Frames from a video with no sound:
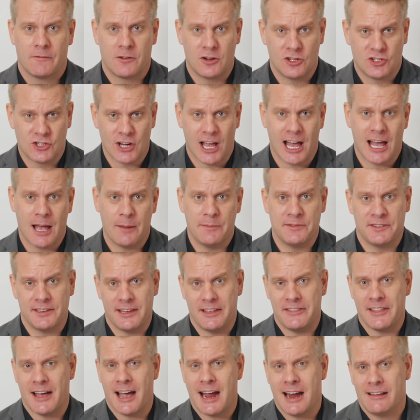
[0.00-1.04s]
for jobs
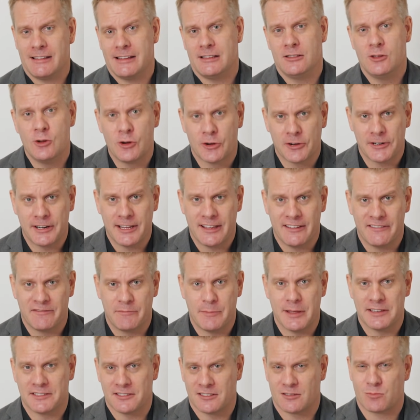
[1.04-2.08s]
in the highly lucrative
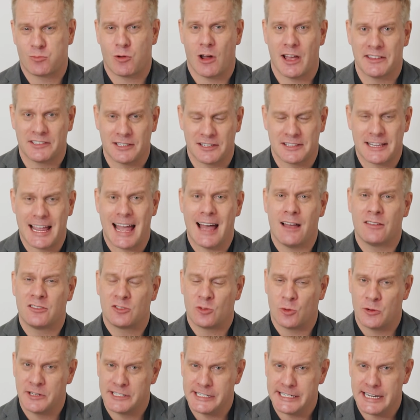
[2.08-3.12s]
business process
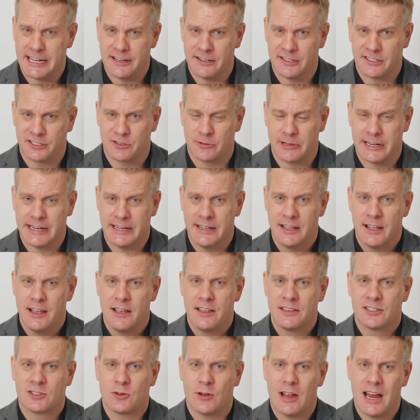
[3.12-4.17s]
outsourcing industry.
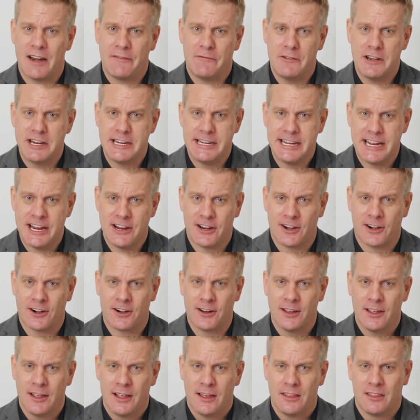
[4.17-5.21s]
So every year,
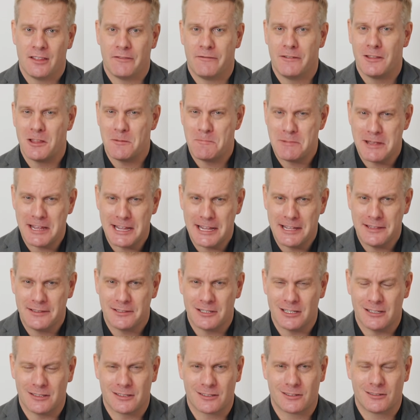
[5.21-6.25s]
the Philippines
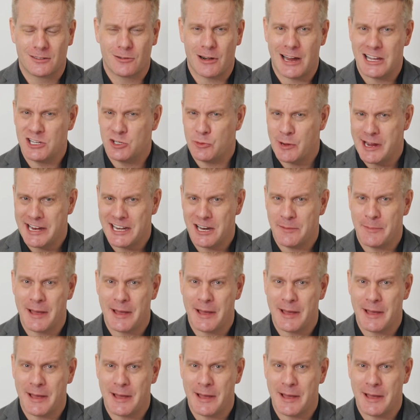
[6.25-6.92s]
is graduating